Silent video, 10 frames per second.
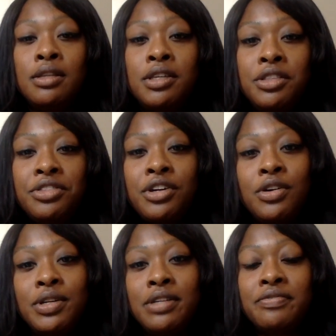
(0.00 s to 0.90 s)
The
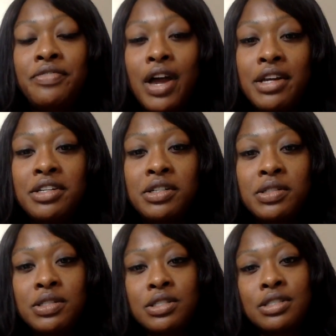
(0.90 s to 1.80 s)
third and
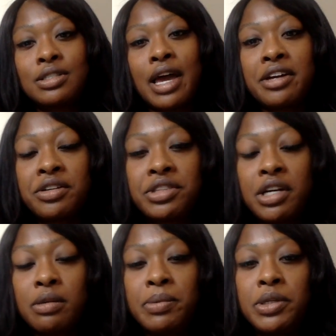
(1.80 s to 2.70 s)
final
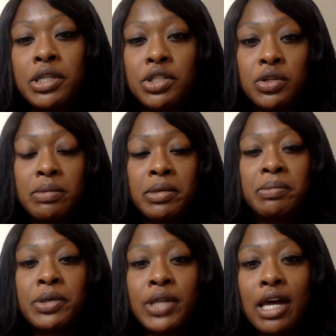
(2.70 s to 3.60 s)
psychotherapeutic treatment
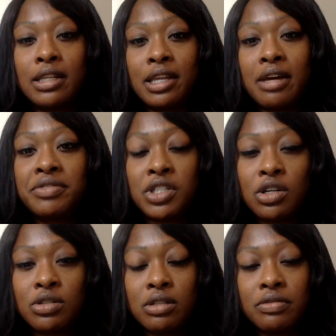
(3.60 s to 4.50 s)
modality that I've
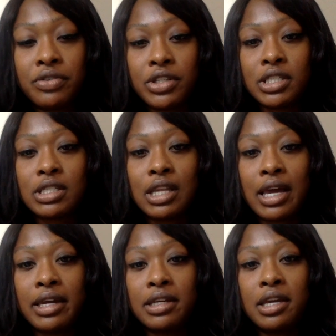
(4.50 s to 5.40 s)
chosen for this
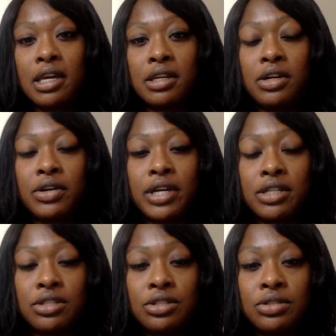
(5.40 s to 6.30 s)
client and her
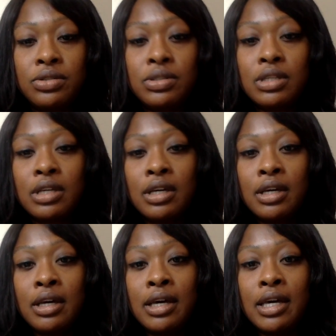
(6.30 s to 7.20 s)
issues
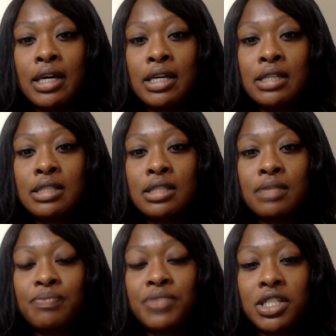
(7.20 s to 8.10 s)
is the